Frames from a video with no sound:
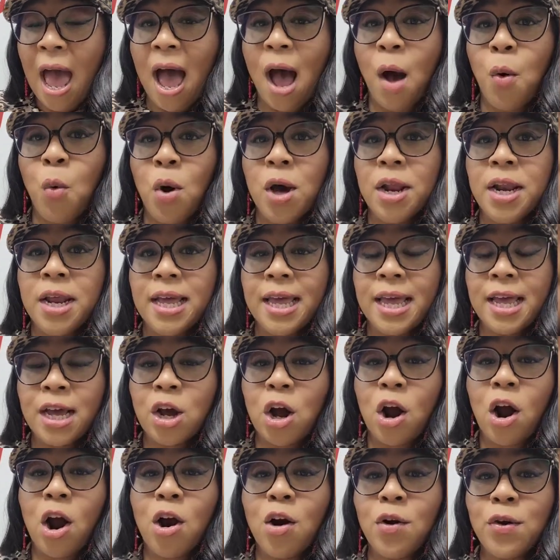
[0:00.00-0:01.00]
I want to
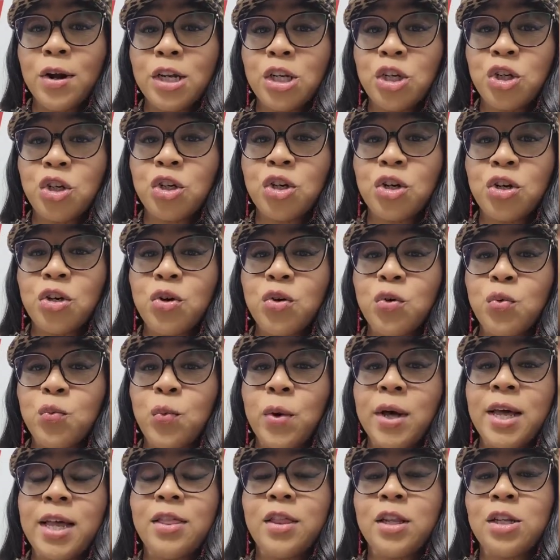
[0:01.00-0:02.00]
encourage you
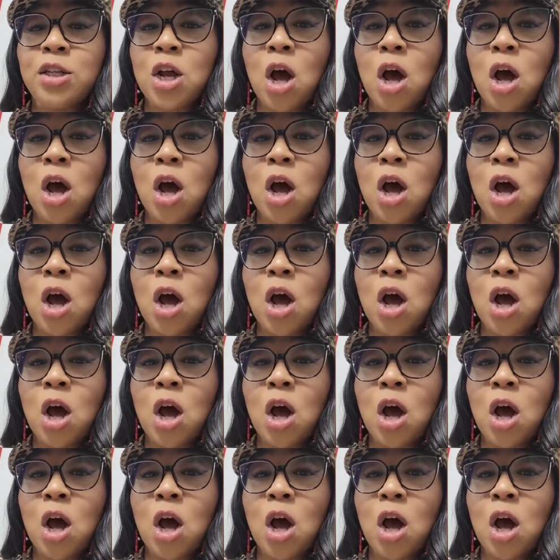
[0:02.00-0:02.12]
with,